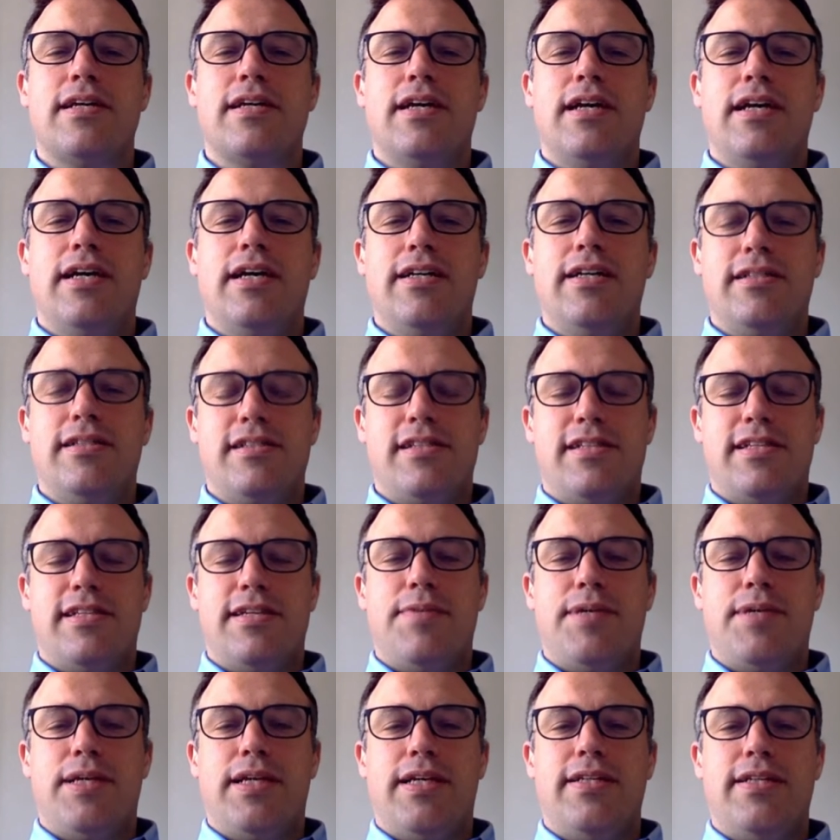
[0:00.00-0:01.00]
It
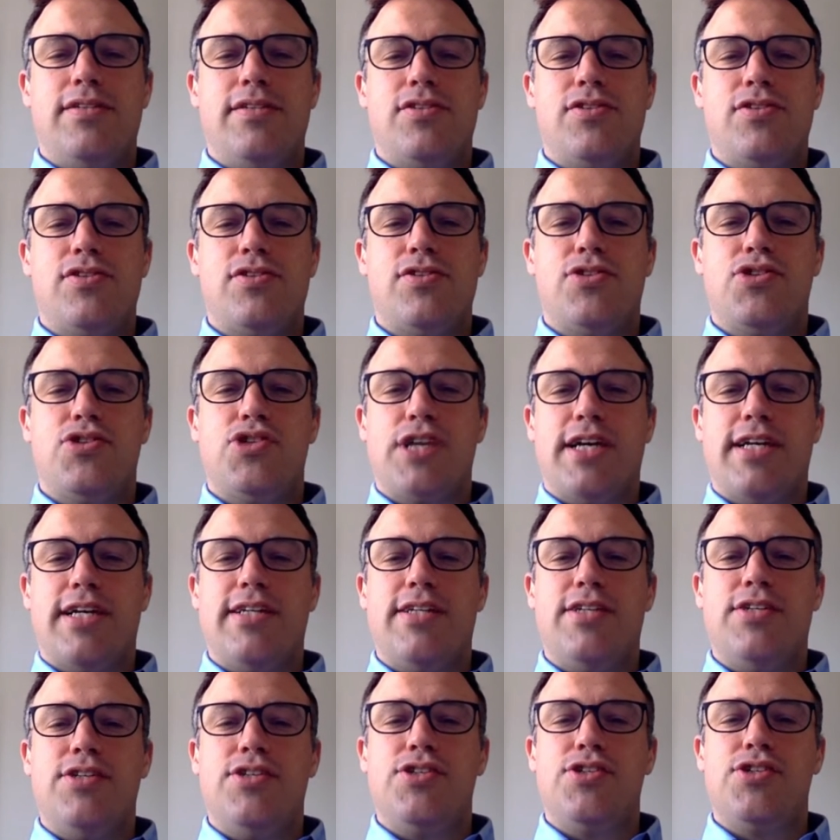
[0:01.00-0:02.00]
stimulates
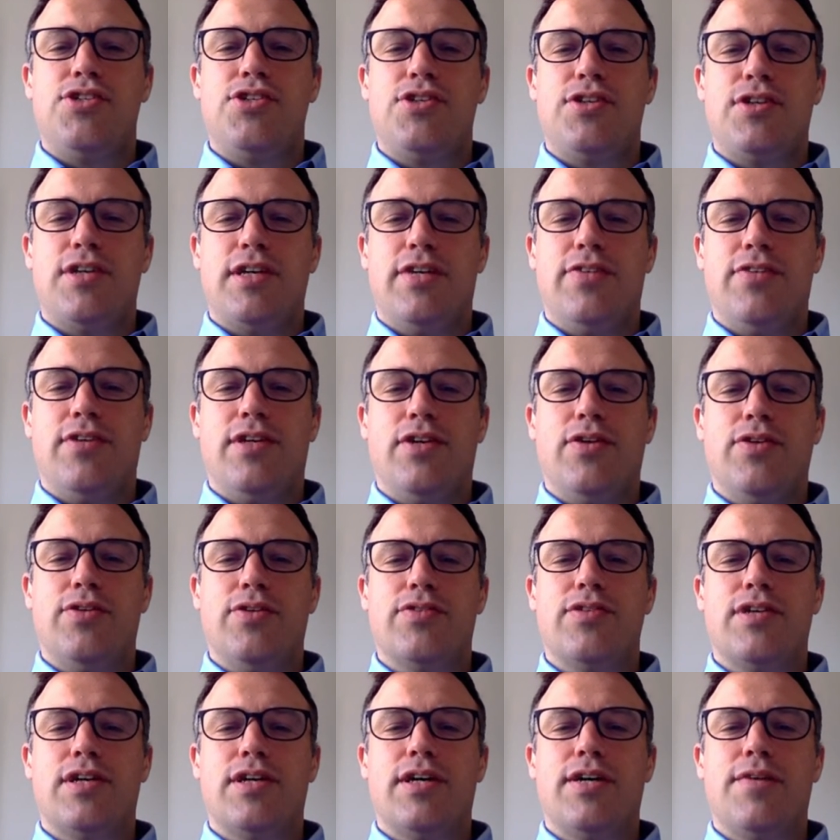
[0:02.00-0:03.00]
change in the long
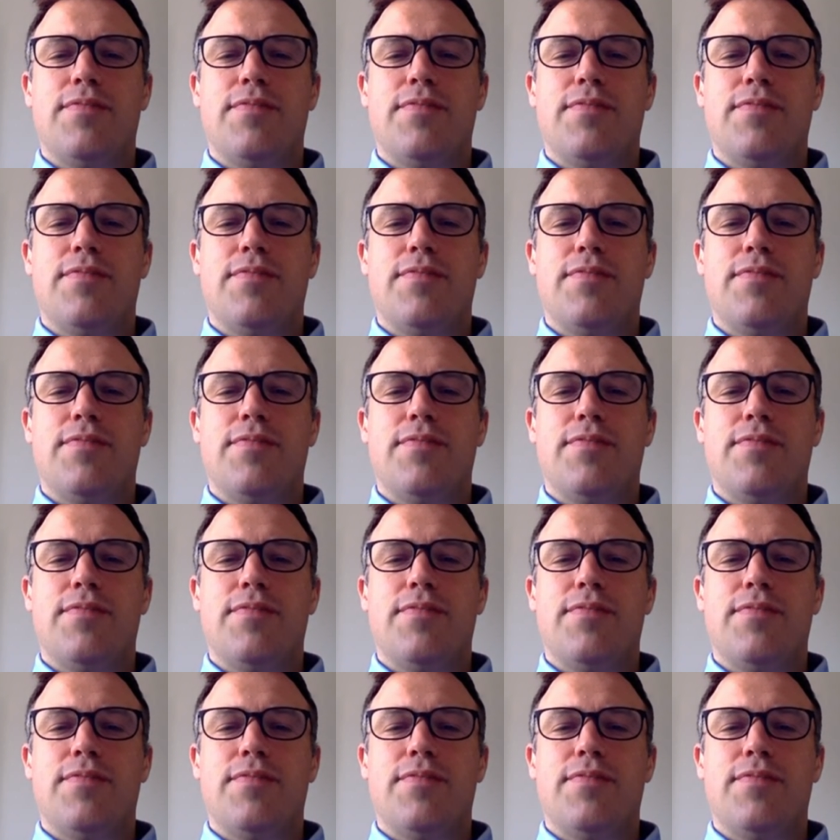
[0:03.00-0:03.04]
term.